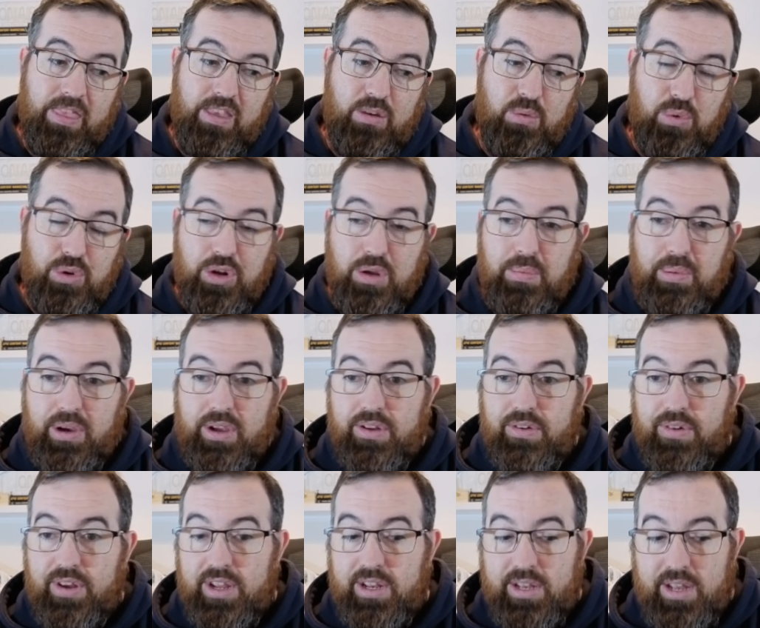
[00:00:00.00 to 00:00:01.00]
Would I buy it
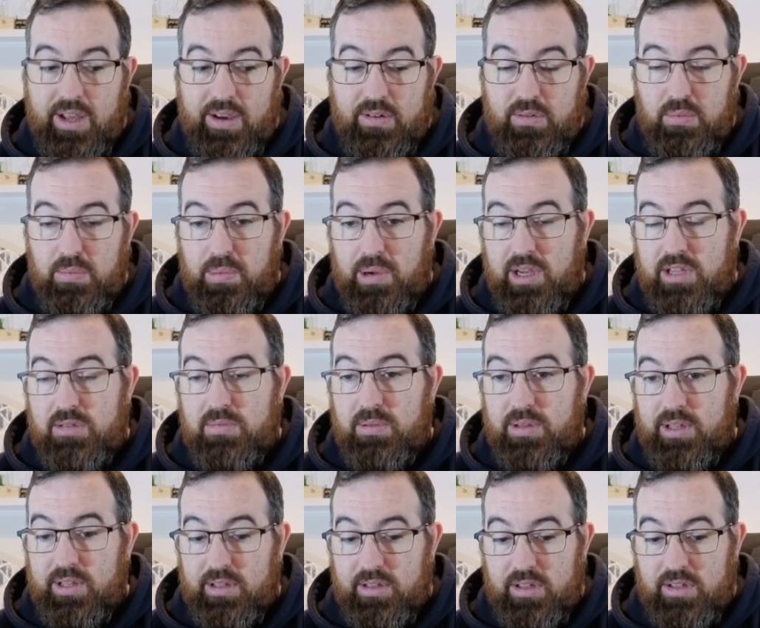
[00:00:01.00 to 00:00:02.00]
right now?
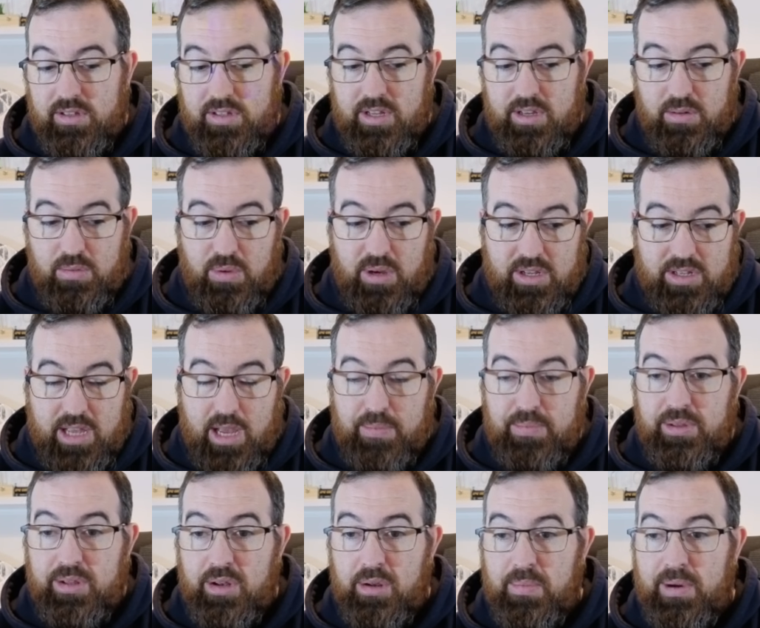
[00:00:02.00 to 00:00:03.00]
Possibly, considering what's
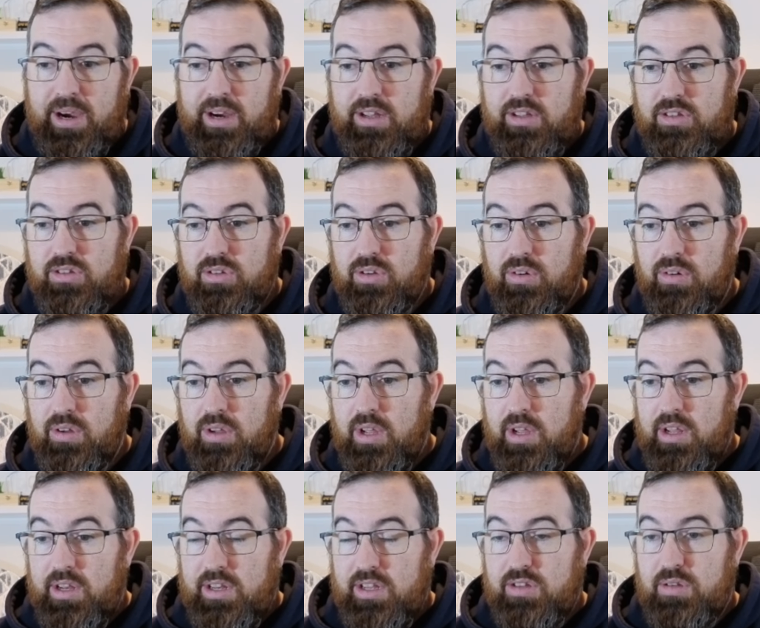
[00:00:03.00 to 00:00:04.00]
happening in the market. So
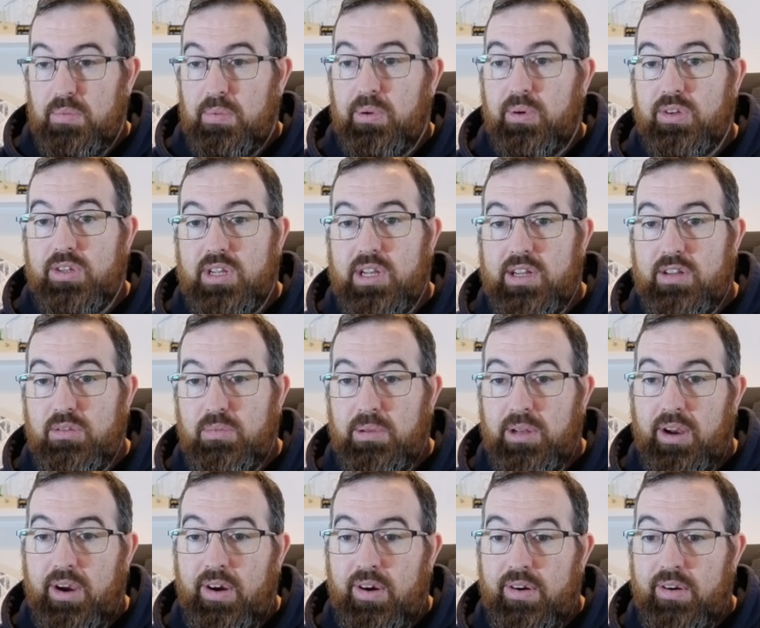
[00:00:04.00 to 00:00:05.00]
this approach allows me
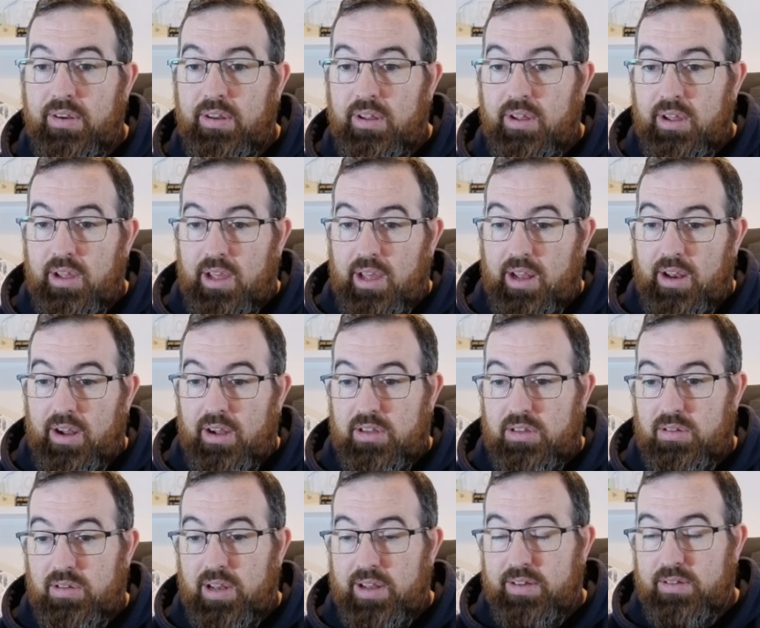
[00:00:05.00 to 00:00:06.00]
to earn and
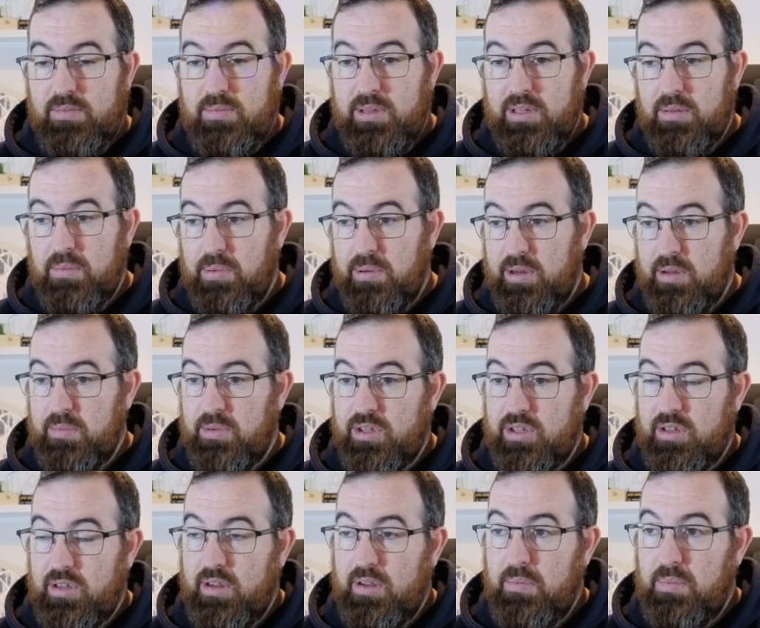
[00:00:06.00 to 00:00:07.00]
also allows me to pretty
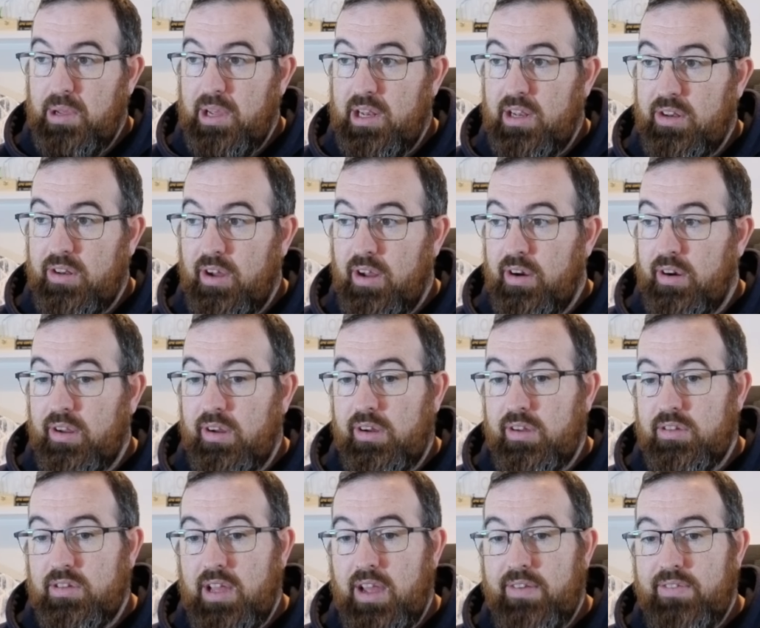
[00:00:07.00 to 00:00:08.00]
much be able to dollar
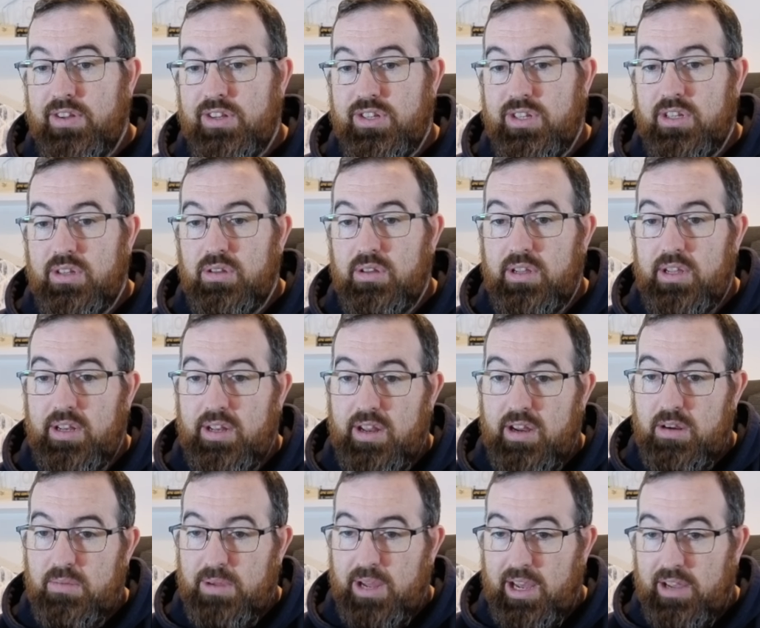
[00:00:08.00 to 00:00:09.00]
cost average into
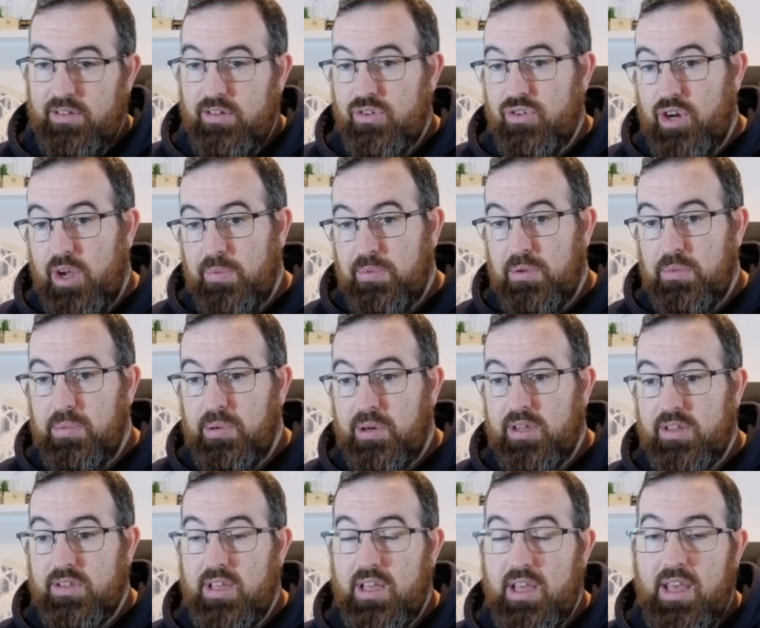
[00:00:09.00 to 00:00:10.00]
Ethereum as it drops in
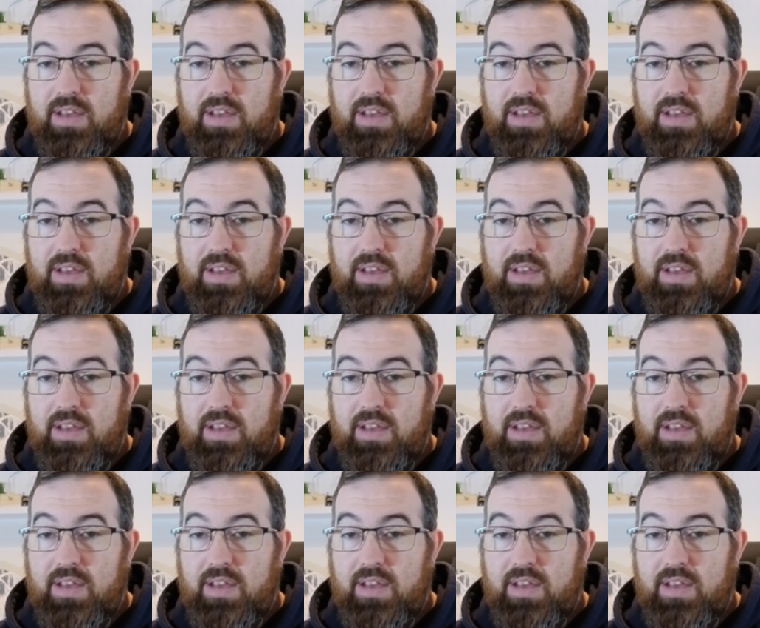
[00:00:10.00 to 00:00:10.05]
price.